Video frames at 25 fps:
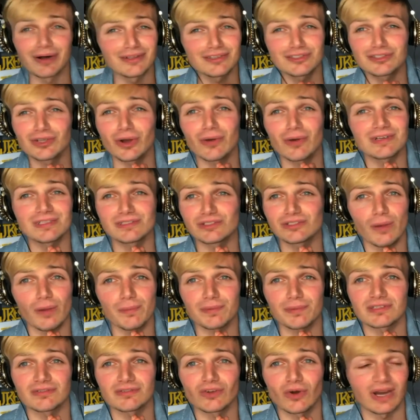but, sorry,
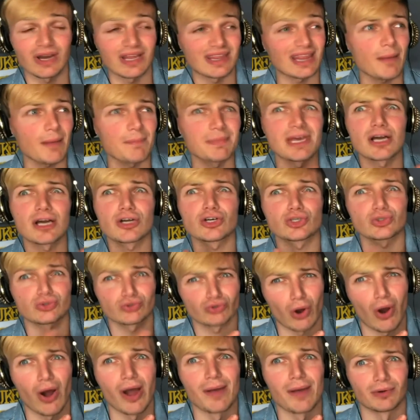Cyprus have got it. That'd be a
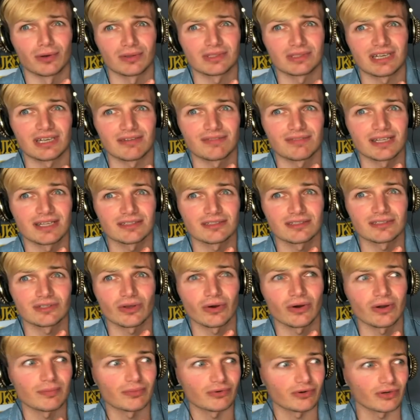crime not to give that to
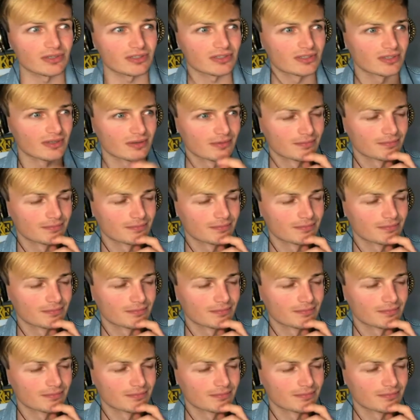Cyprus.